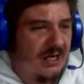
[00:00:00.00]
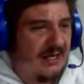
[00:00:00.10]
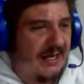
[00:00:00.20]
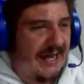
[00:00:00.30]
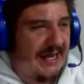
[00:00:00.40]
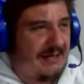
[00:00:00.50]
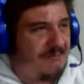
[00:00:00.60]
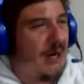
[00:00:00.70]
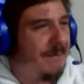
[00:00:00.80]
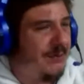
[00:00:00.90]
and
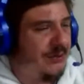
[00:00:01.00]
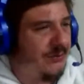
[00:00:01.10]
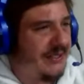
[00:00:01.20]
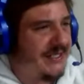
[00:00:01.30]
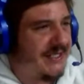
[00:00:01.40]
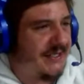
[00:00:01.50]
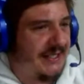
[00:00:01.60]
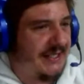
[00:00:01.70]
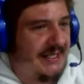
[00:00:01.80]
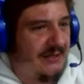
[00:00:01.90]
Mapu
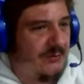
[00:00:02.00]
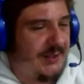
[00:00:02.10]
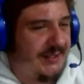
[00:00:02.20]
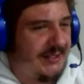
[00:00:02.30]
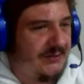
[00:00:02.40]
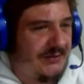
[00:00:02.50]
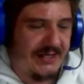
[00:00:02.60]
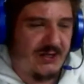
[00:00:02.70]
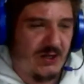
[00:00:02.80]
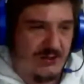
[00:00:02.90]
recently renewed their
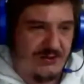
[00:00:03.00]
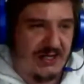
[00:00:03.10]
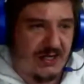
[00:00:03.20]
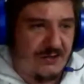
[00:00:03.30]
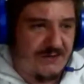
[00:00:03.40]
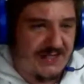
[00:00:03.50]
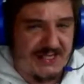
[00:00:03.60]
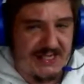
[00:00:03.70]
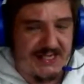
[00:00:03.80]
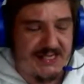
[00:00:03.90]
contract
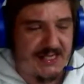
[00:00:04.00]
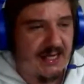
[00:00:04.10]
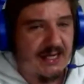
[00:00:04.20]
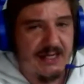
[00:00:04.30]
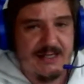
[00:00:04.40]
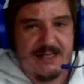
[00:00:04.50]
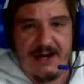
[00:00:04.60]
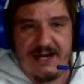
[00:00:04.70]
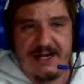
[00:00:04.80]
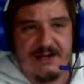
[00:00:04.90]
overseas. So
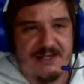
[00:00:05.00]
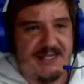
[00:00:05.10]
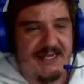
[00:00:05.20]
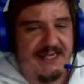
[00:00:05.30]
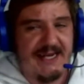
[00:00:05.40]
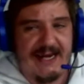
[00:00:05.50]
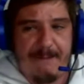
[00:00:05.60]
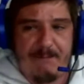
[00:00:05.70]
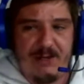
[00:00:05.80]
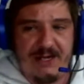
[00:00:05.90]
I don't see that
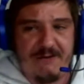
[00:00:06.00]
happening